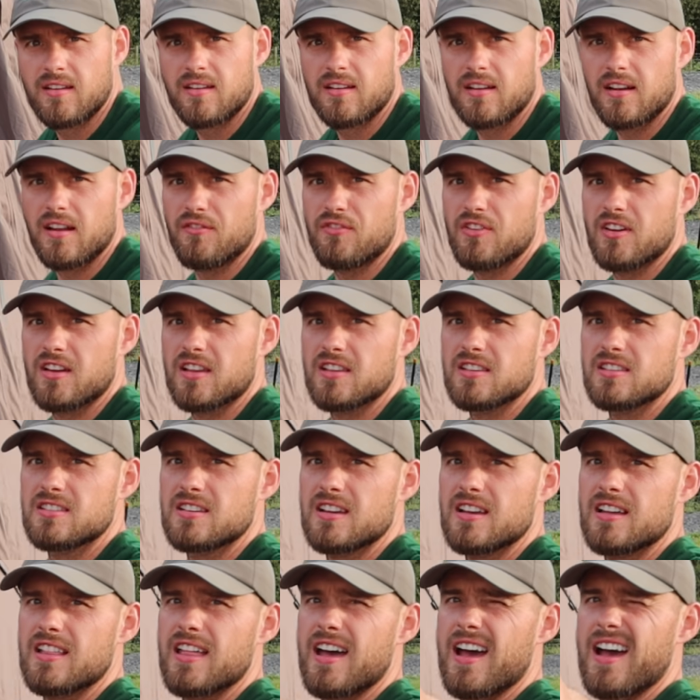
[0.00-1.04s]
don't know if you can
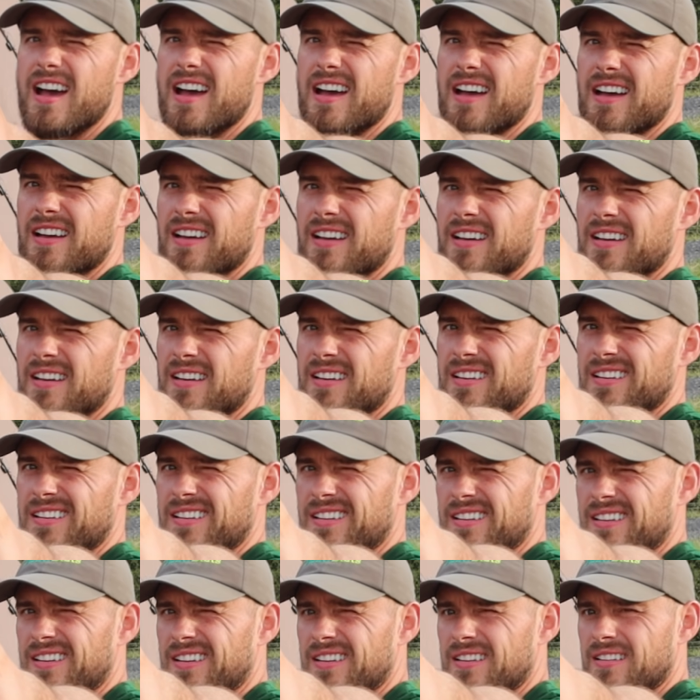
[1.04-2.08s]
see that.
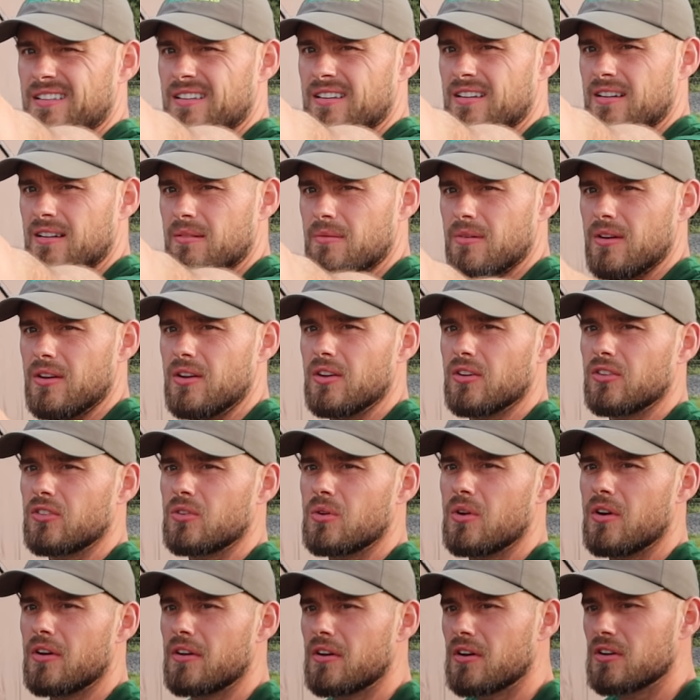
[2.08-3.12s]
It looks
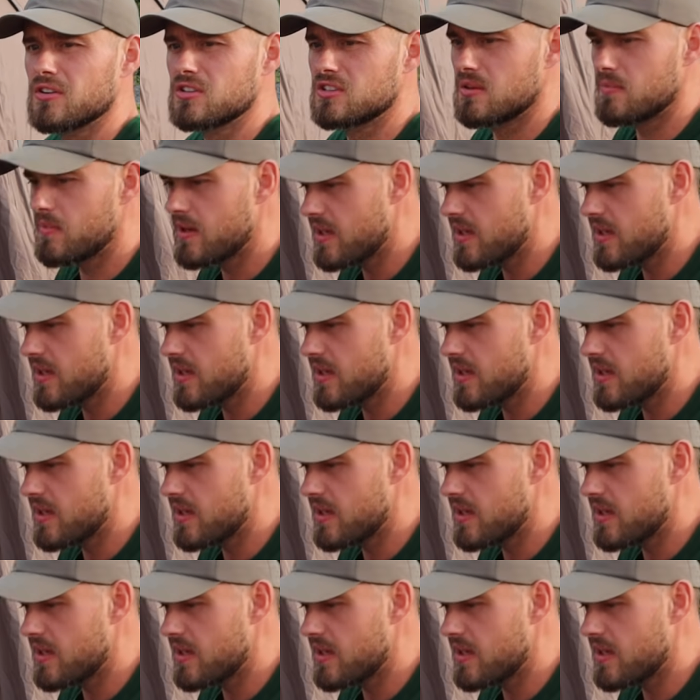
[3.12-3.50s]
quite nice to